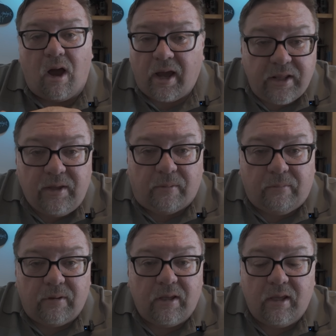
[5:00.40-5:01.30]

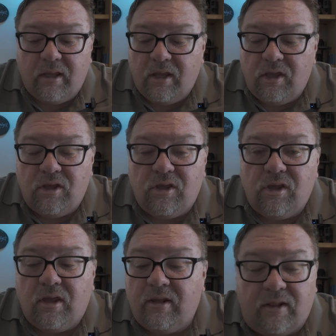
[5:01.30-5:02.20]
audio.
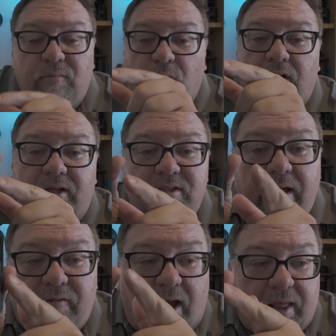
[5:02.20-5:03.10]
Well, it does
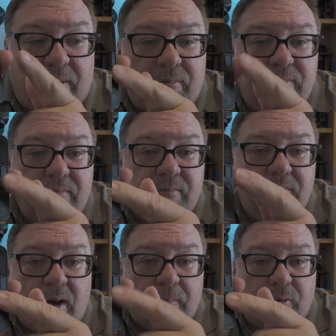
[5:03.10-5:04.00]
have audio,
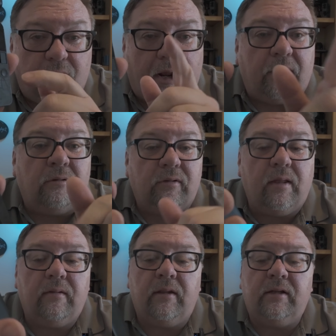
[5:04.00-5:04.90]
onboard audio,
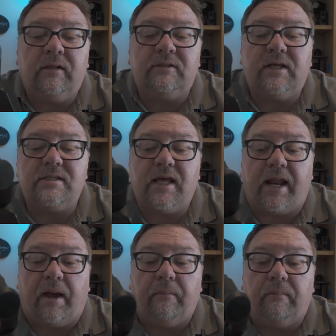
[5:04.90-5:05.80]
but let's test that
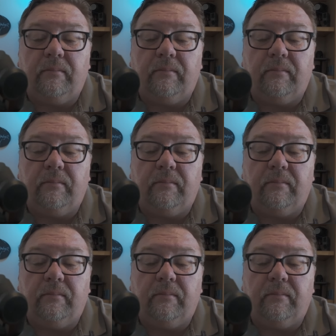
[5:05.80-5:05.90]
out.